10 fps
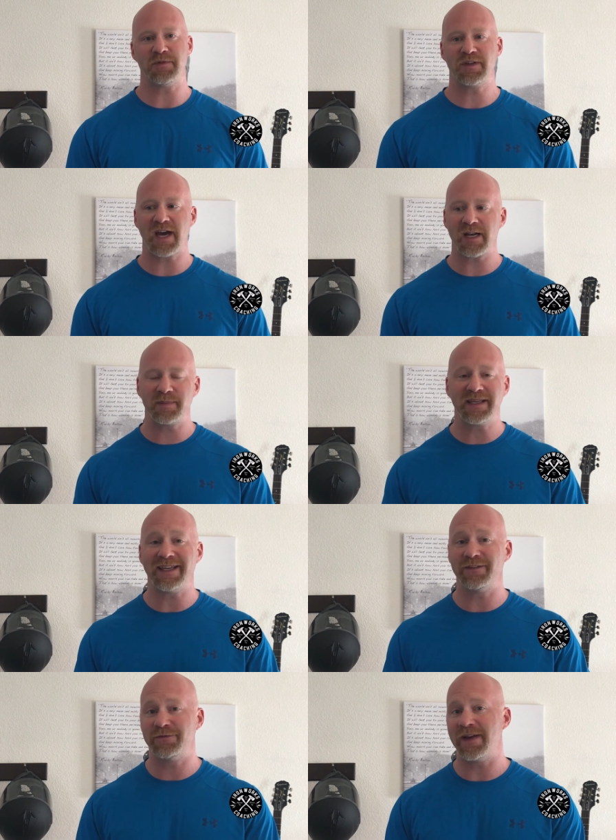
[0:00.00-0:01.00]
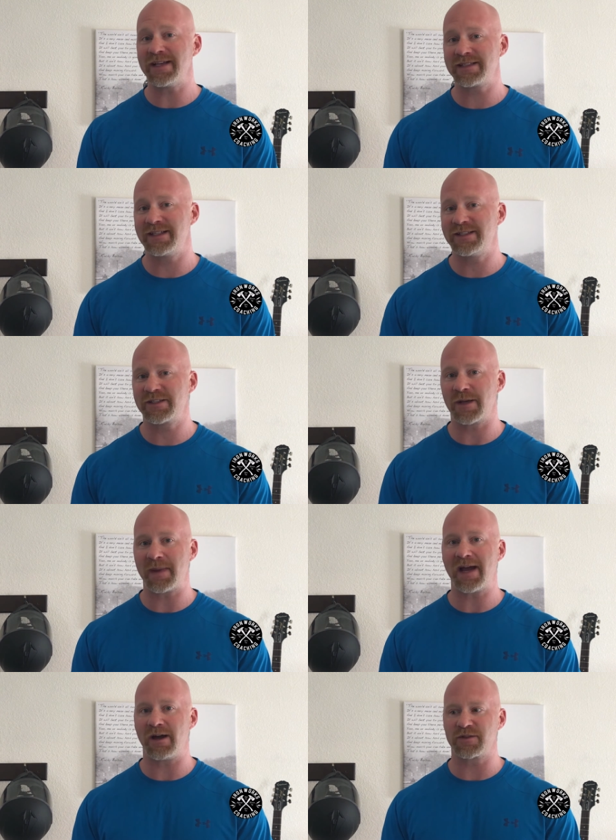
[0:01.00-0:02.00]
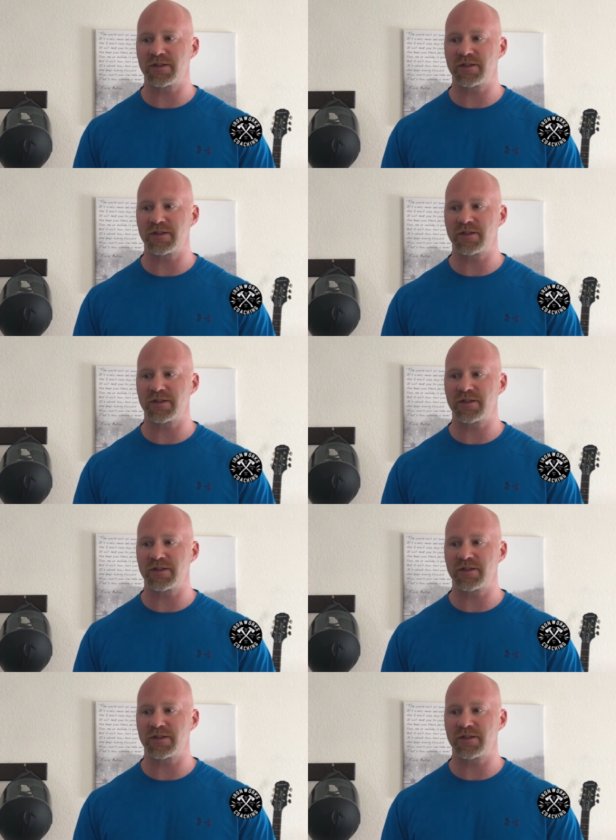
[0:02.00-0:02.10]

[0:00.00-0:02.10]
You gotta be invested somehow,